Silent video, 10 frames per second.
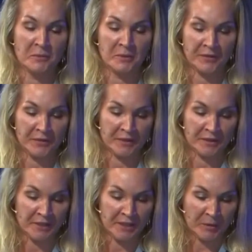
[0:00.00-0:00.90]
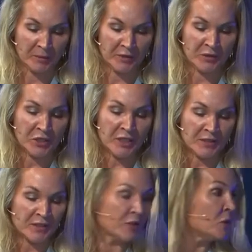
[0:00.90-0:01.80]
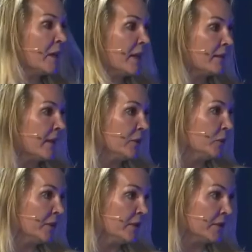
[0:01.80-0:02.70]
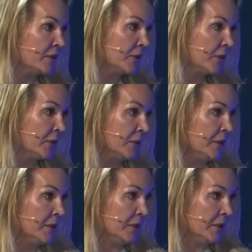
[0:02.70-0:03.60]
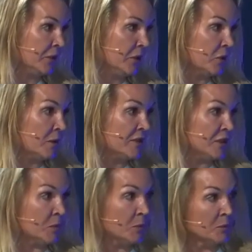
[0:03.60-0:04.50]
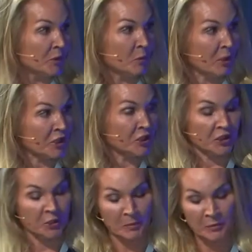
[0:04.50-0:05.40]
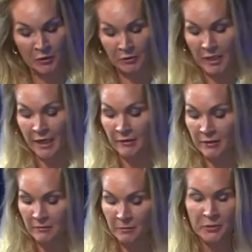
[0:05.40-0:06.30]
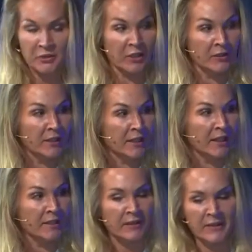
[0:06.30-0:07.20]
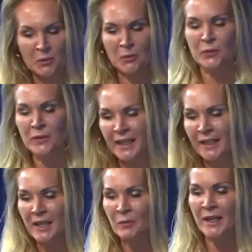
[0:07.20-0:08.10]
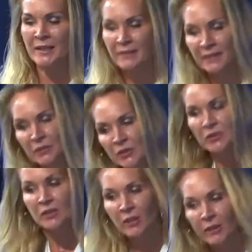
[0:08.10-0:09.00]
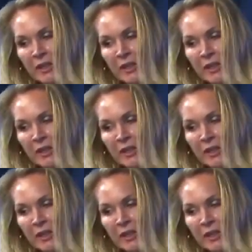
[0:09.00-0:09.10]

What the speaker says: with the jeans that you had like 20 years ago. You know, the ones that you wash, you iron, put on, and then you think, oof, I gained weight, and then you just go a little